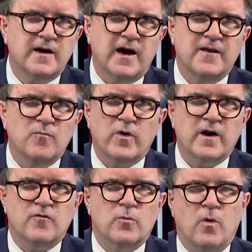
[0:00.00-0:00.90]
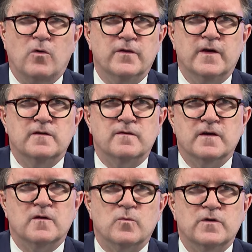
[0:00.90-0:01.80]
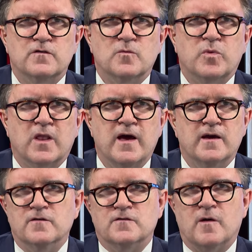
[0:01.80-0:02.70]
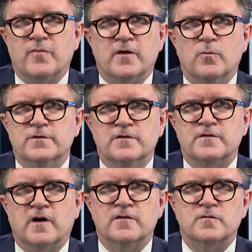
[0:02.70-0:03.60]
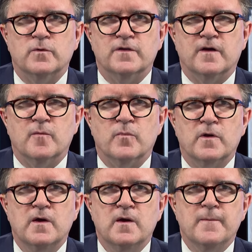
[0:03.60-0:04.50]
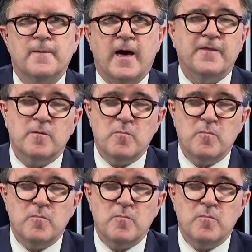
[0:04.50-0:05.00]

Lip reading: And whatever role they think we should play is something we'll discuss with them. At the